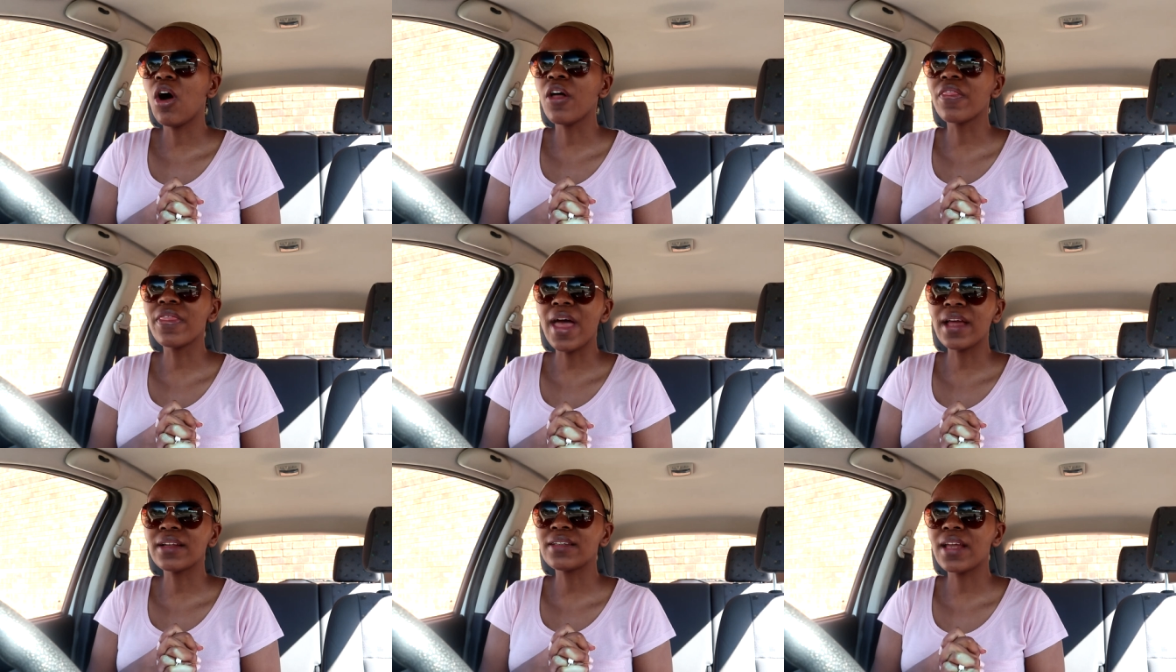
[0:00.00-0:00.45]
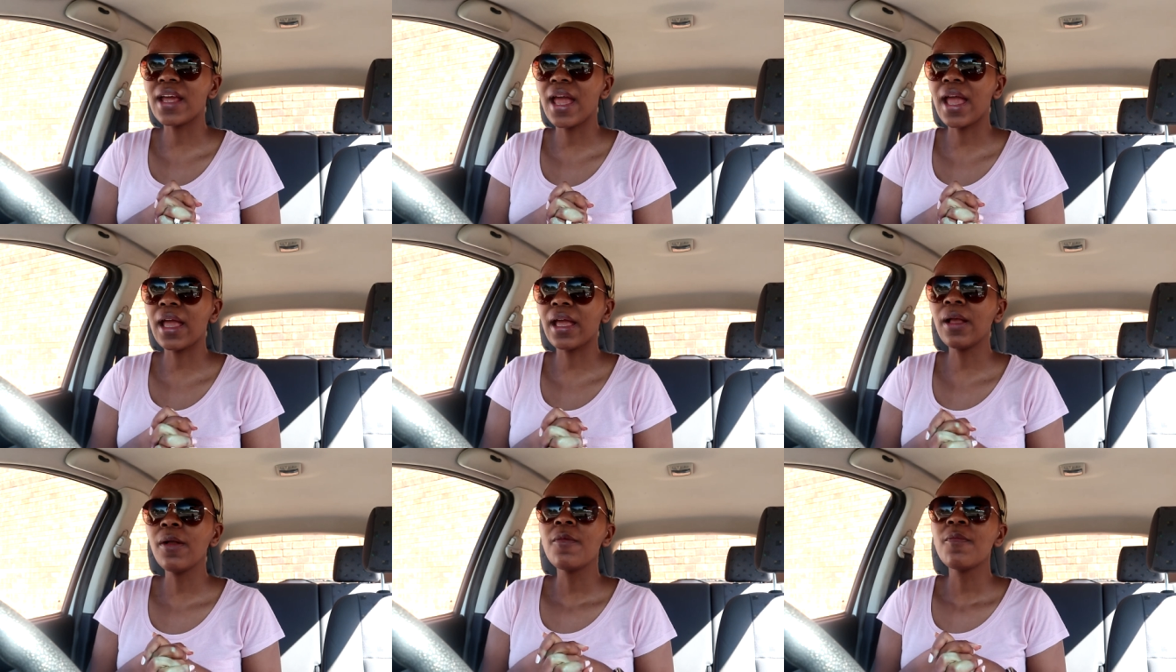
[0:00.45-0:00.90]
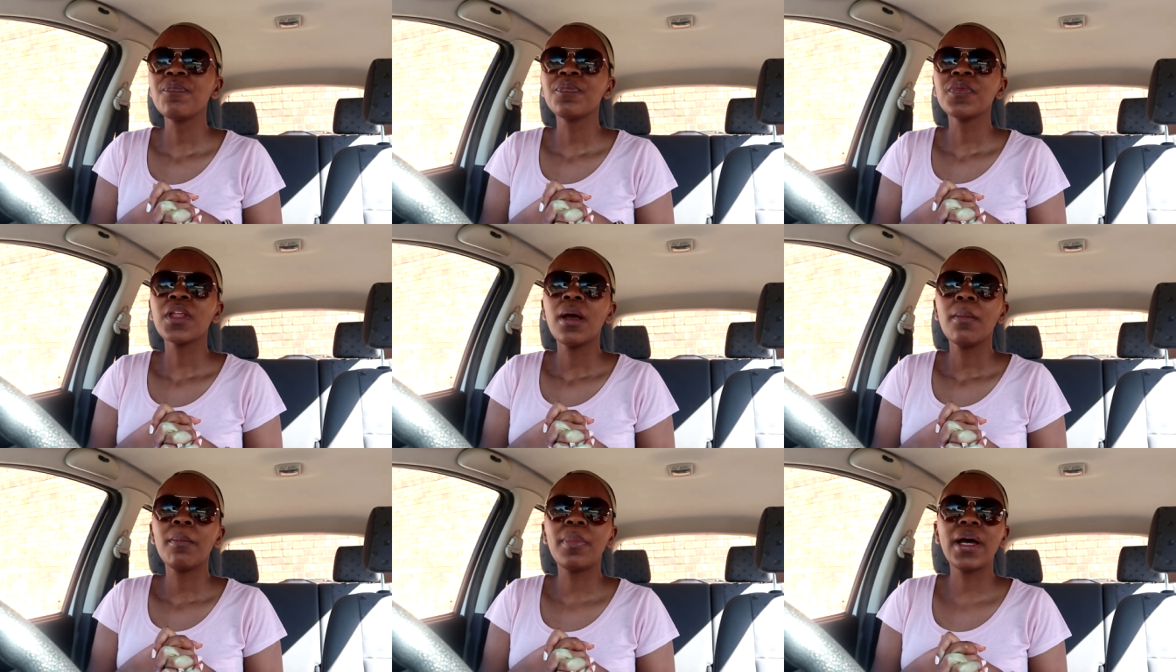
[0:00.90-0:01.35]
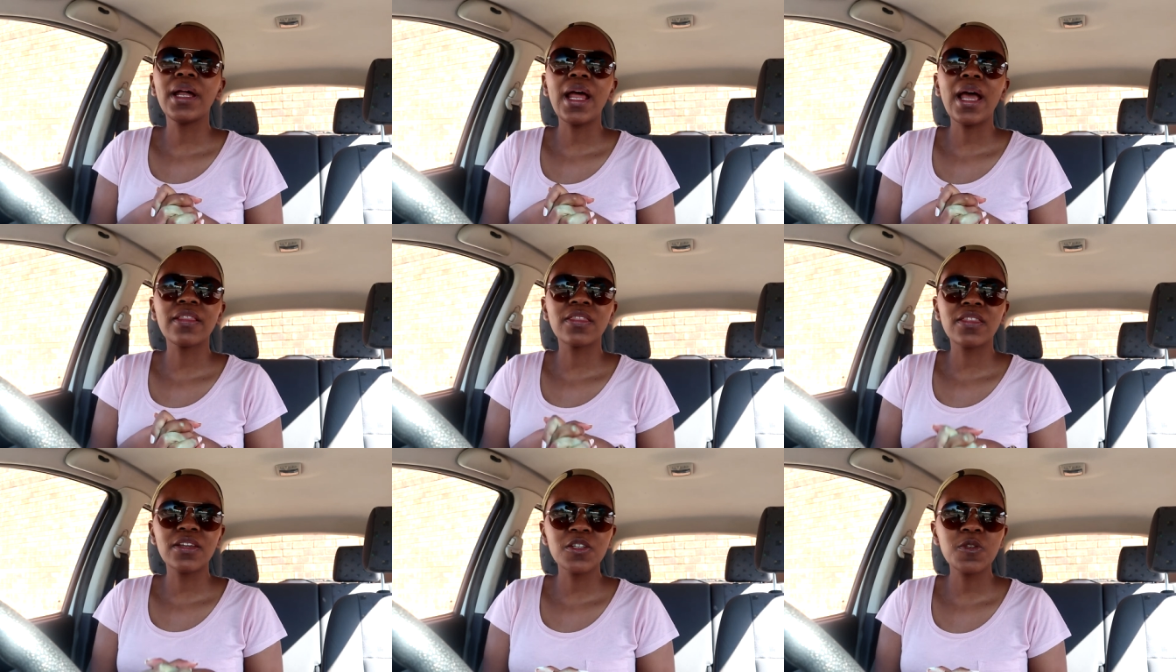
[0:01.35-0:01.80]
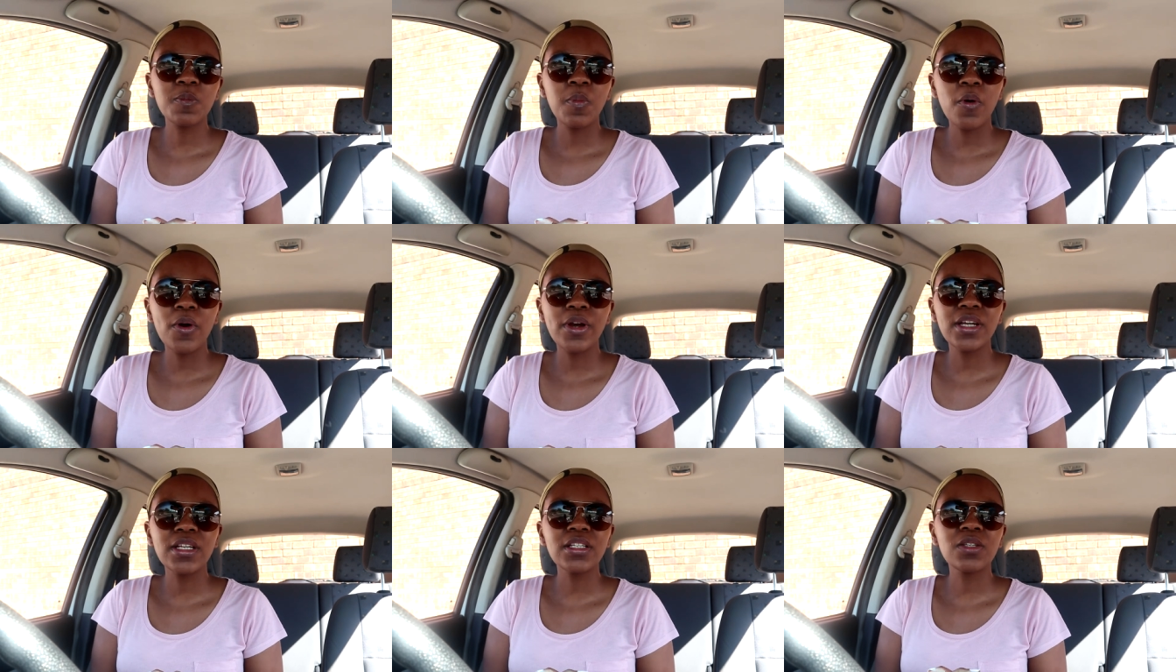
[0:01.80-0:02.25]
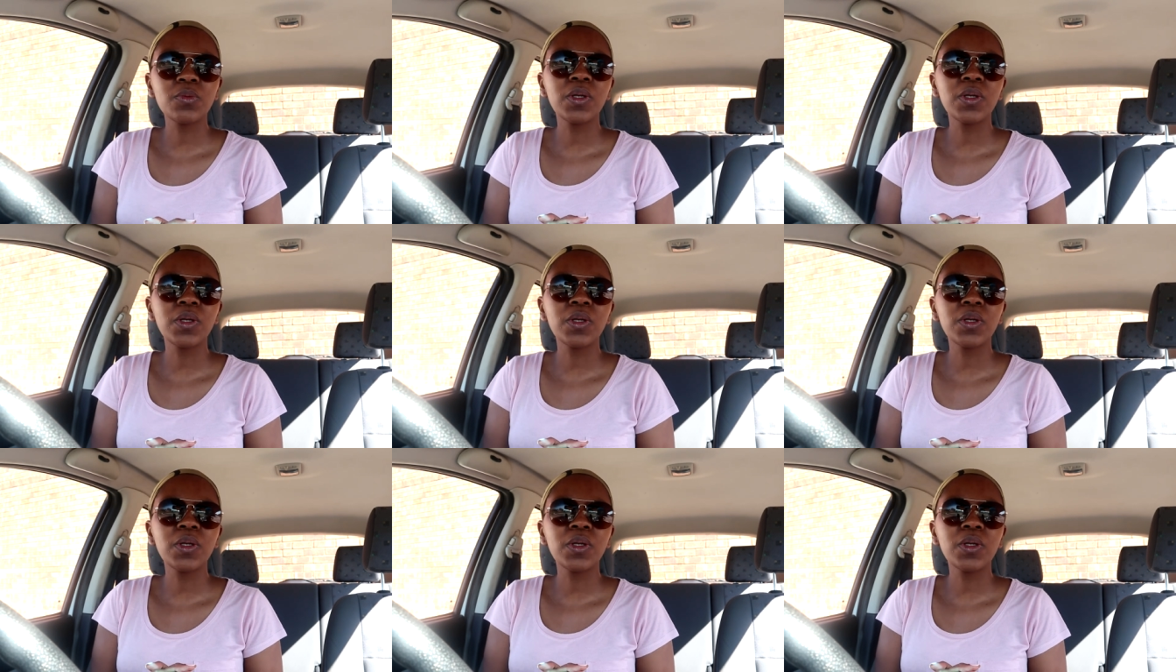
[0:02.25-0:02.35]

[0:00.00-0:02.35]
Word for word: on that day. But at this point